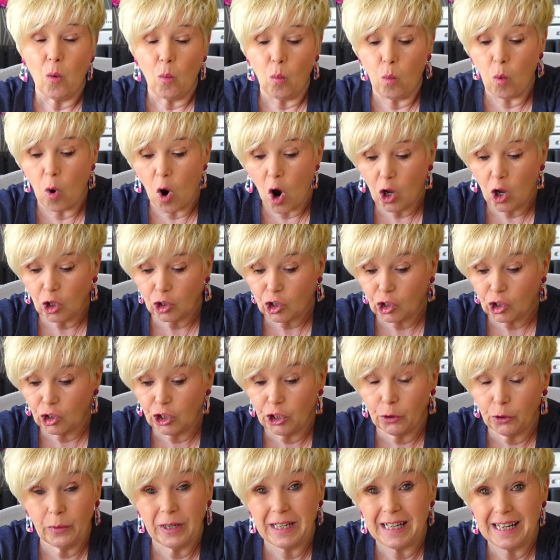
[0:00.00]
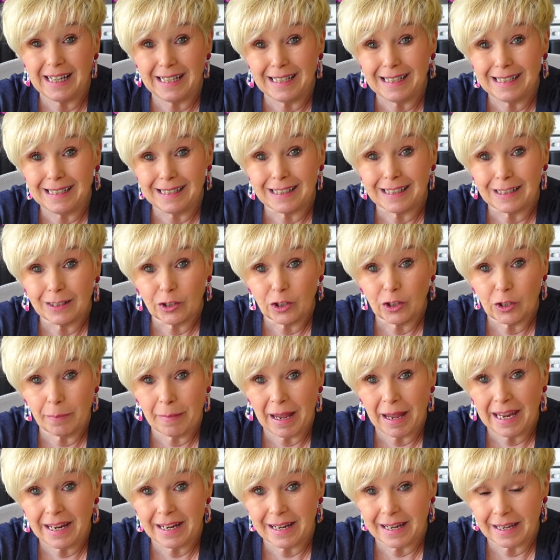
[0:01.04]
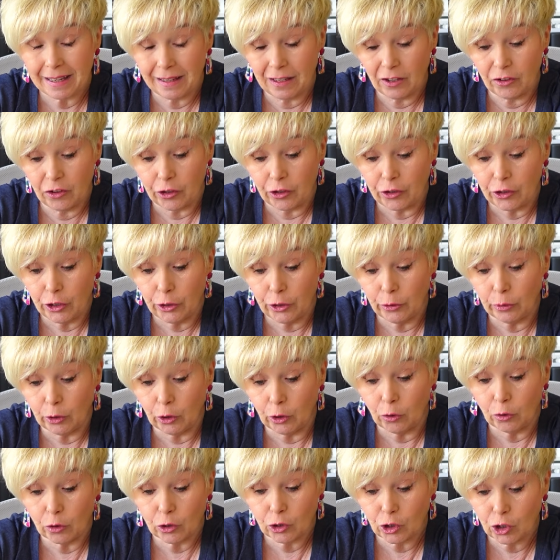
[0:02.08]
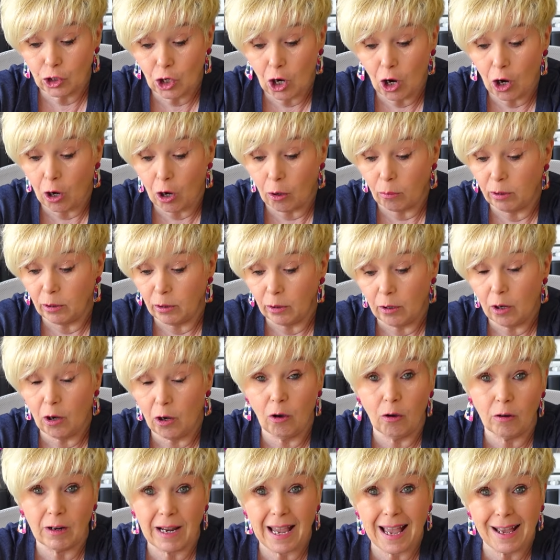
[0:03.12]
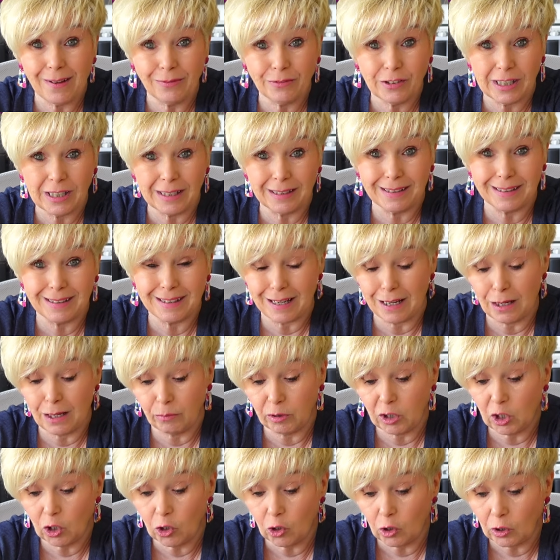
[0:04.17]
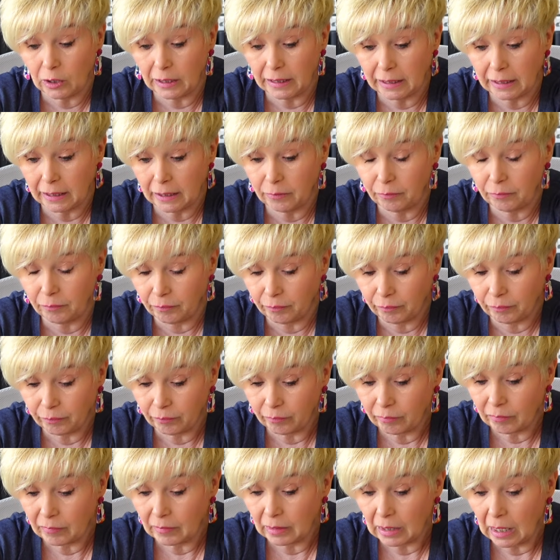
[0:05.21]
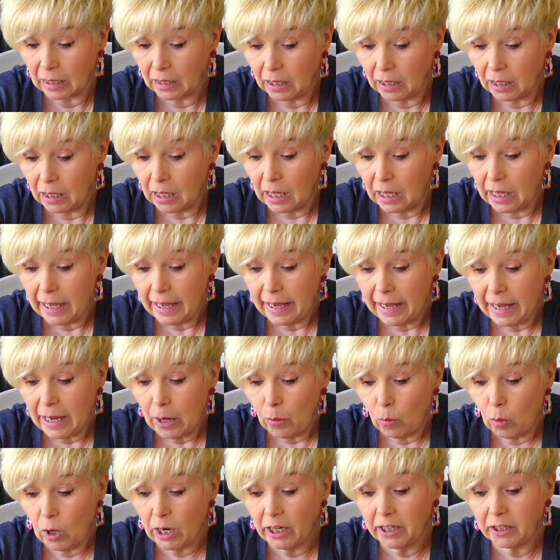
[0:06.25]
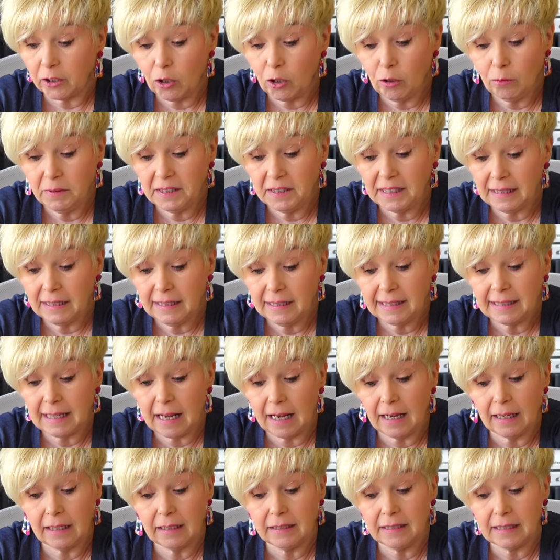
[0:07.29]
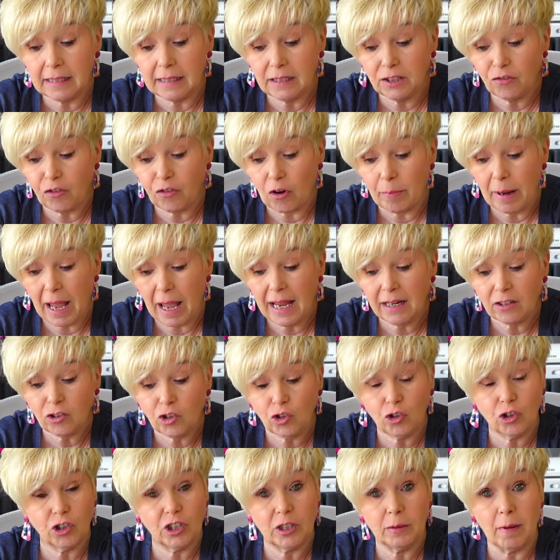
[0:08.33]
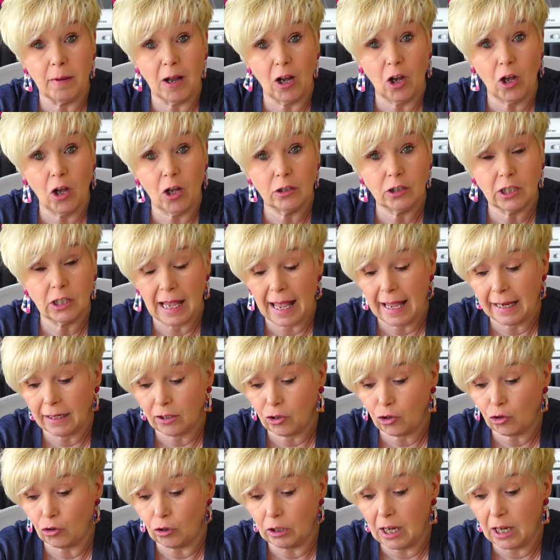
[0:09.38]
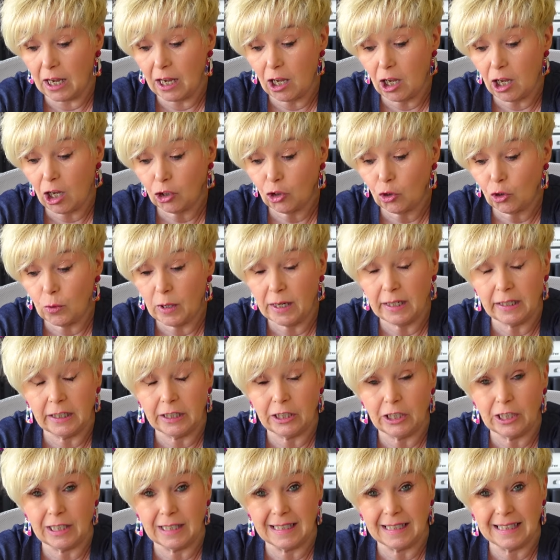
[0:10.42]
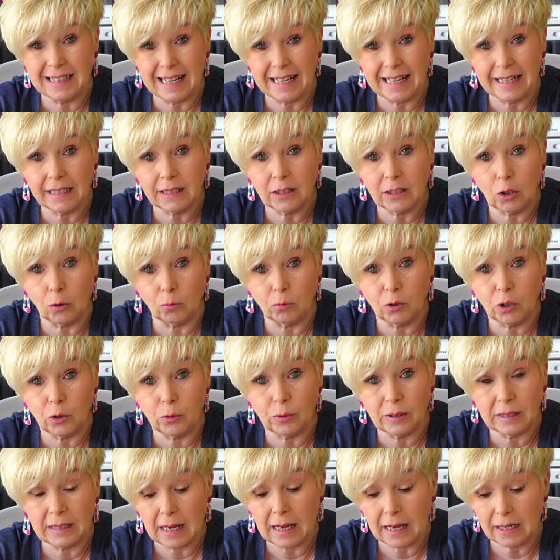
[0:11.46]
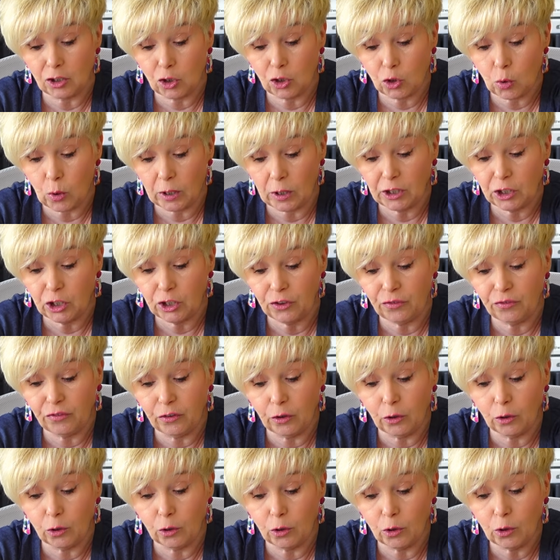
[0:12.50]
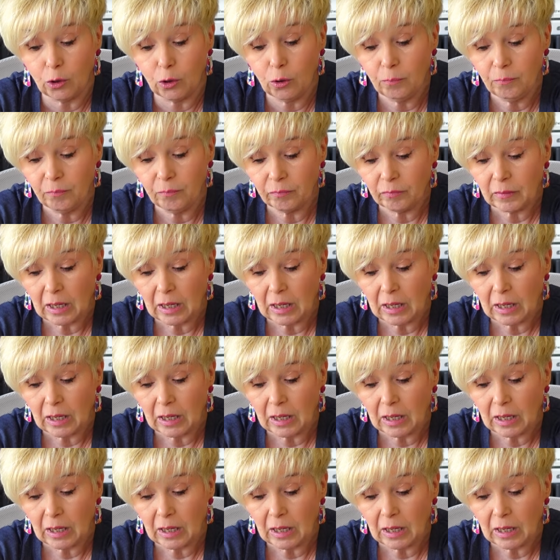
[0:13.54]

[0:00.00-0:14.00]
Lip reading: What do we need to make the Newlook top or kaftan, as I'm calling it? Well, it comes in sizes from extra small to extra large, which is a 6 up to a size 24.